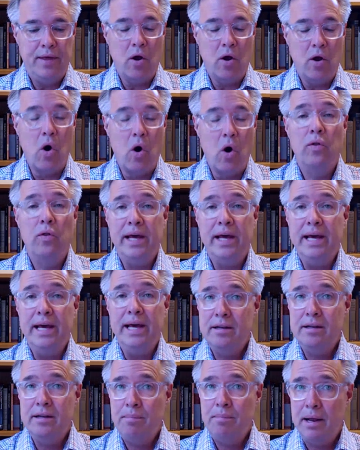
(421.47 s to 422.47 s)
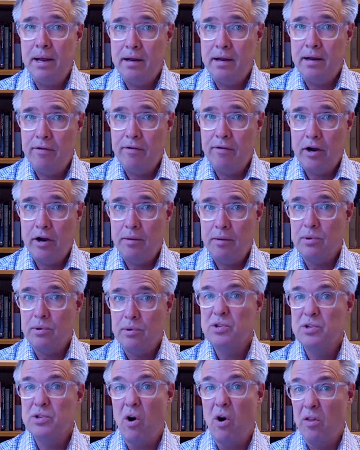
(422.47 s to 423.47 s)
then all the independent
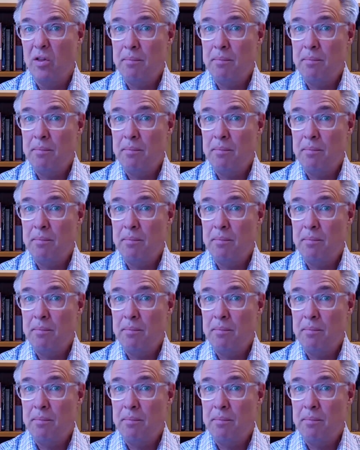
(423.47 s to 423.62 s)
variables are all